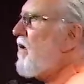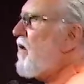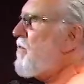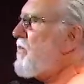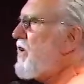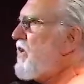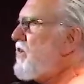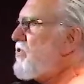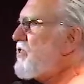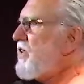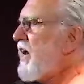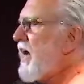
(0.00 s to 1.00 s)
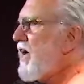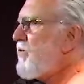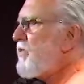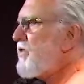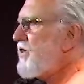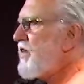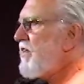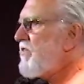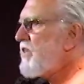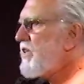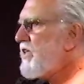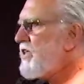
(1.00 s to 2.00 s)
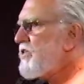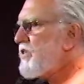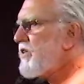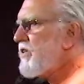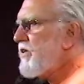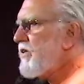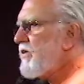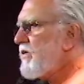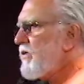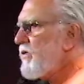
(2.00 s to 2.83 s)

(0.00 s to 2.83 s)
a meeting she had with the devotees in the